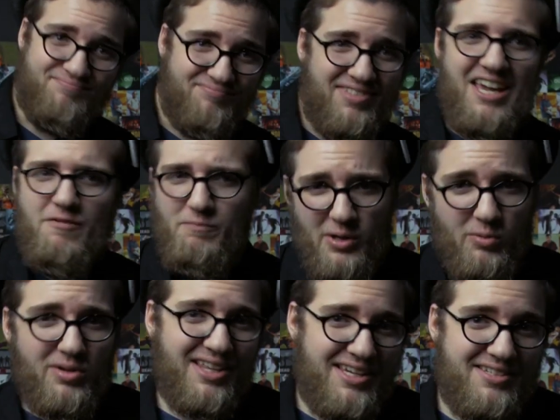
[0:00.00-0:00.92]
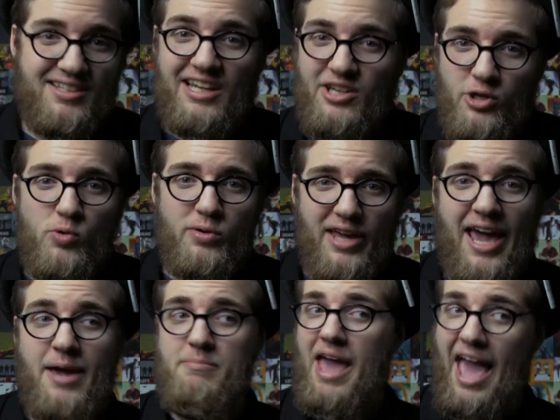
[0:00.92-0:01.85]
they've been releasing a new
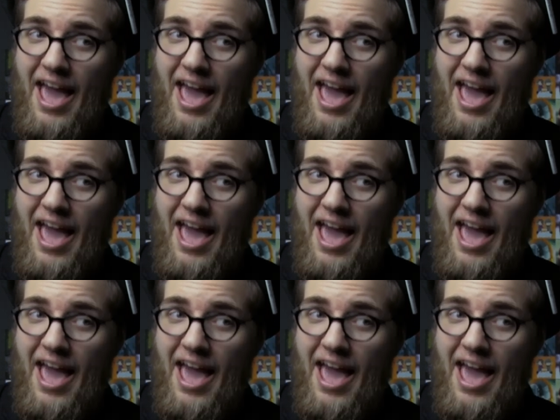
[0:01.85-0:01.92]
game